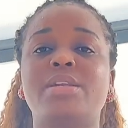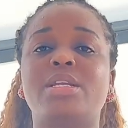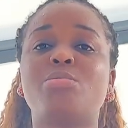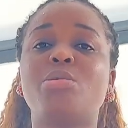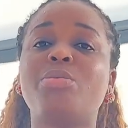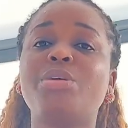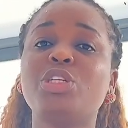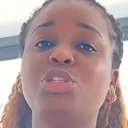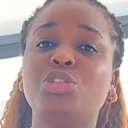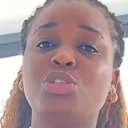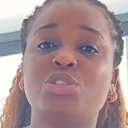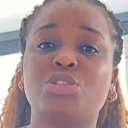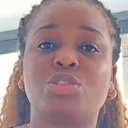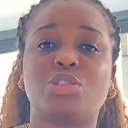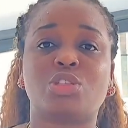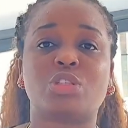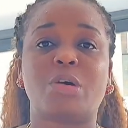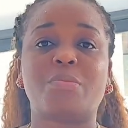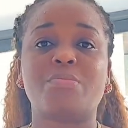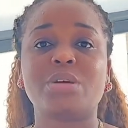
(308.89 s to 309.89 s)
The moment you
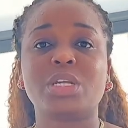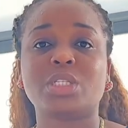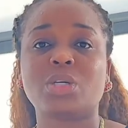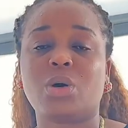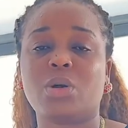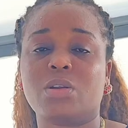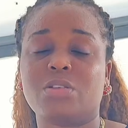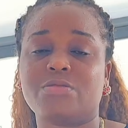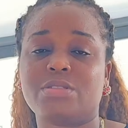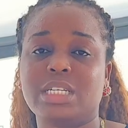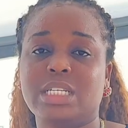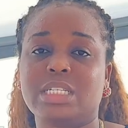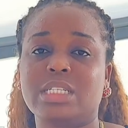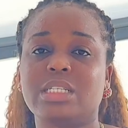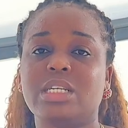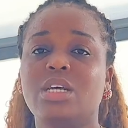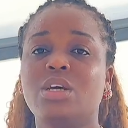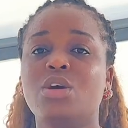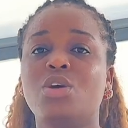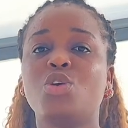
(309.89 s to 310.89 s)
submit all of
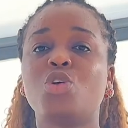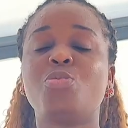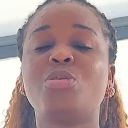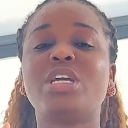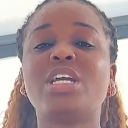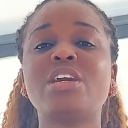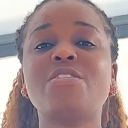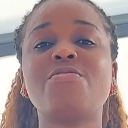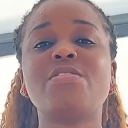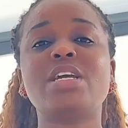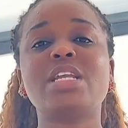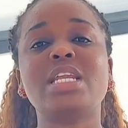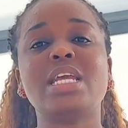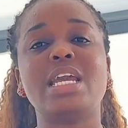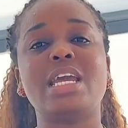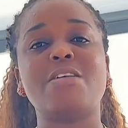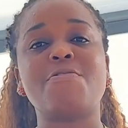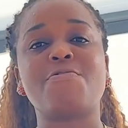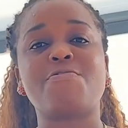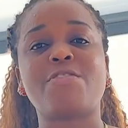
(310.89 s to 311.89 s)
this, you'll be
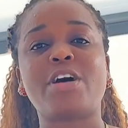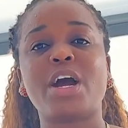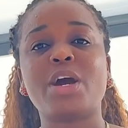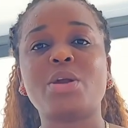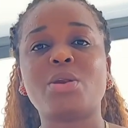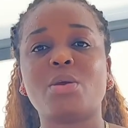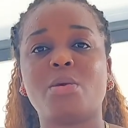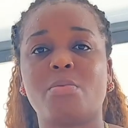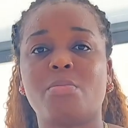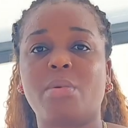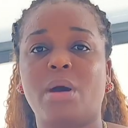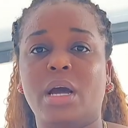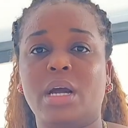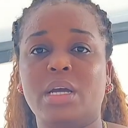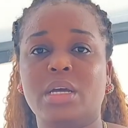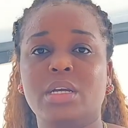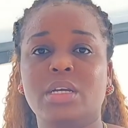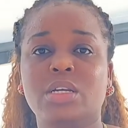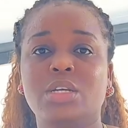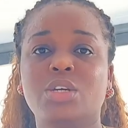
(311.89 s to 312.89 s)
given a file number
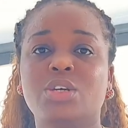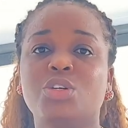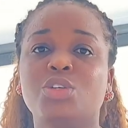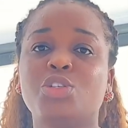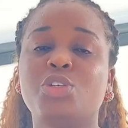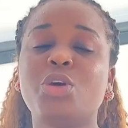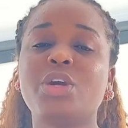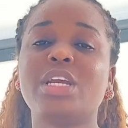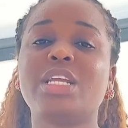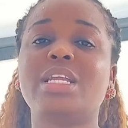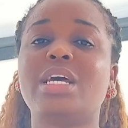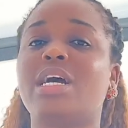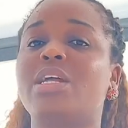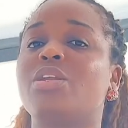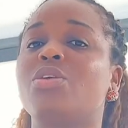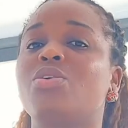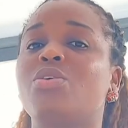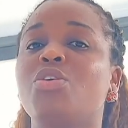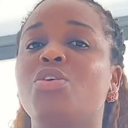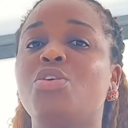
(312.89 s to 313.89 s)
showing
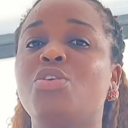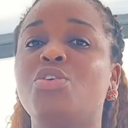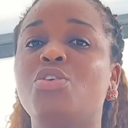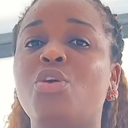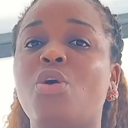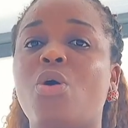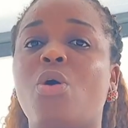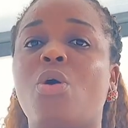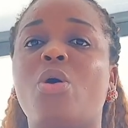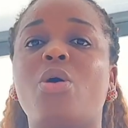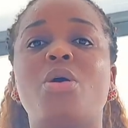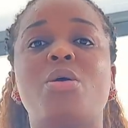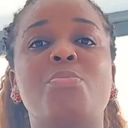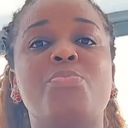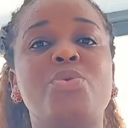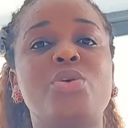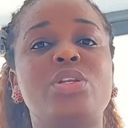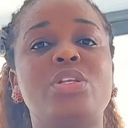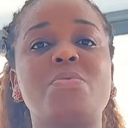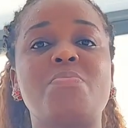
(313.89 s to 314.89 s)
that your
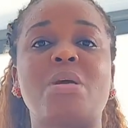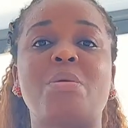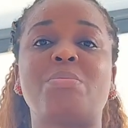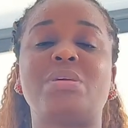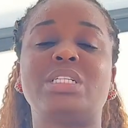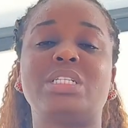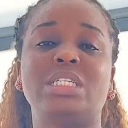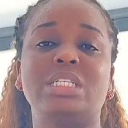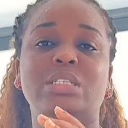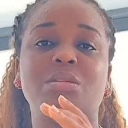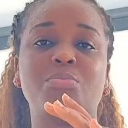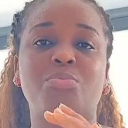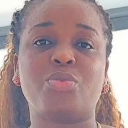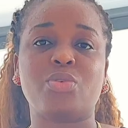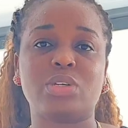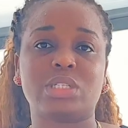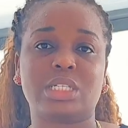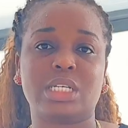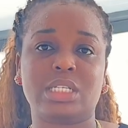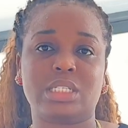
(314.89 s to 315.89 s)
building permit is in
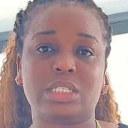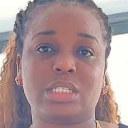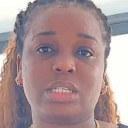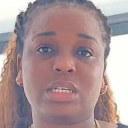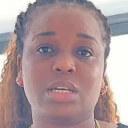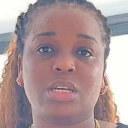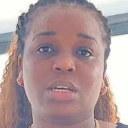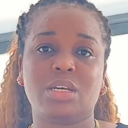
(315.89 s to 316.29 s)
process.